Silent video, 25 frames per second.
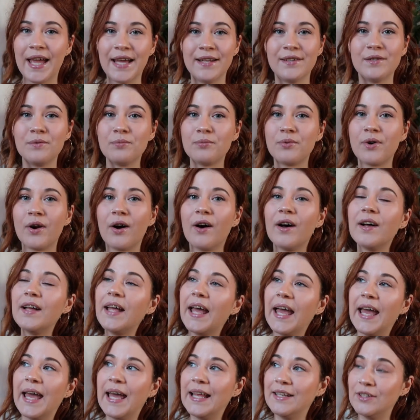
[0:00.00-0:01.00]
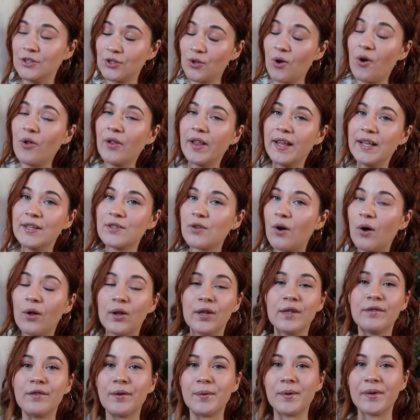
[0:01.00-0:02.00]
Edinburgh, eh, in Scotland,
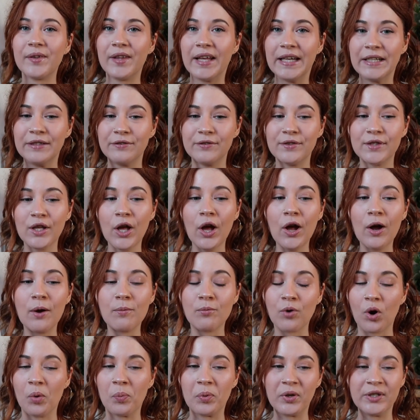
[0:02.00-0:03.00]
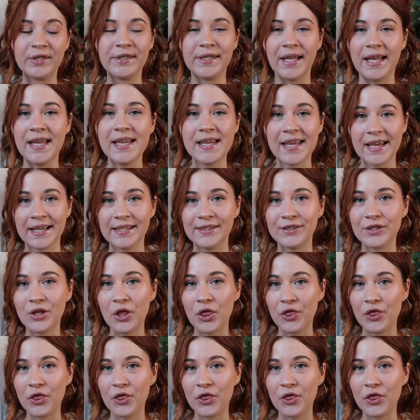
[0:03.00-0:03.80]
all of our lives, proper city kids